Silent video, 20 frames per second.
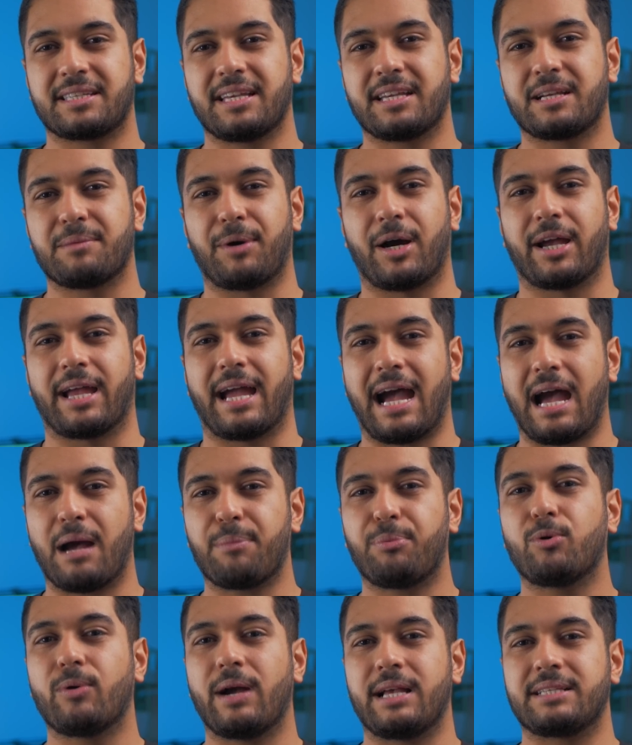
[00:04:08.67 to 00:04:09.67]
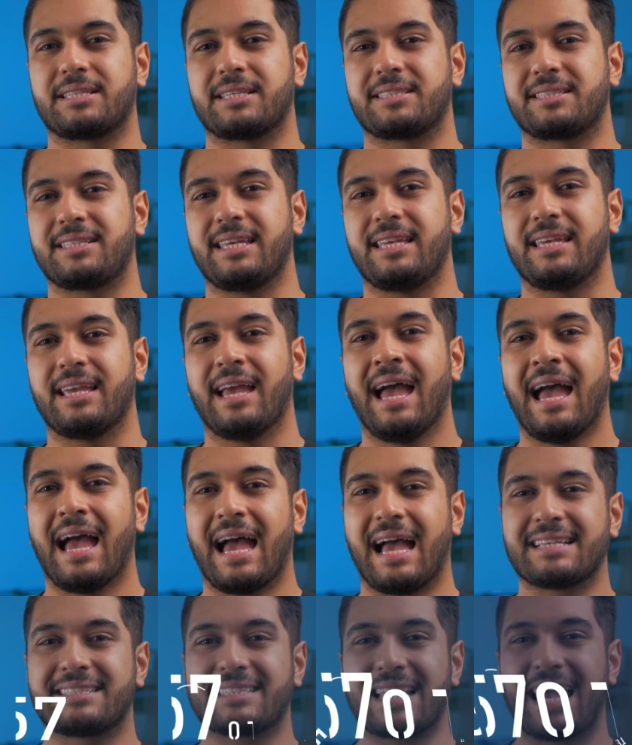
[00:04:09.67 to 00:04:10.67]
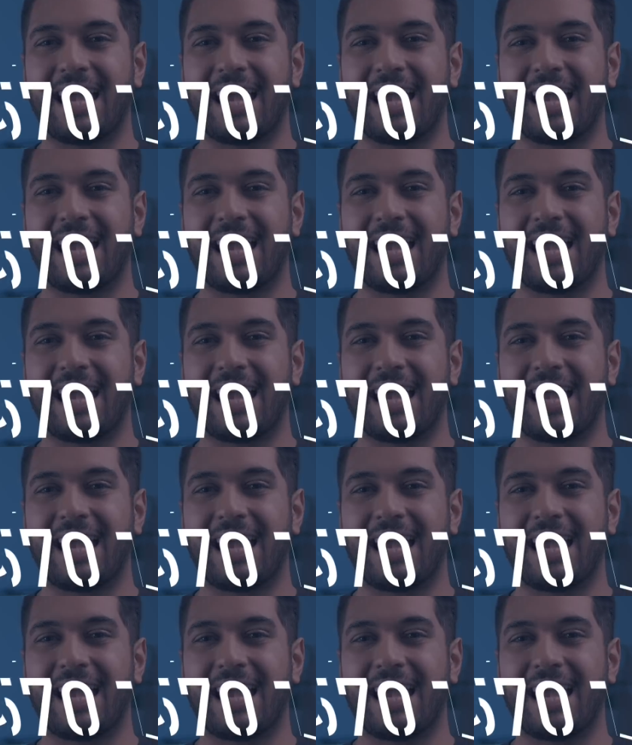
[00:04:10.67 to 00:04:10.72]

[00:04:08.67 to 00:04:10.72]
gigabyte Apple SSD has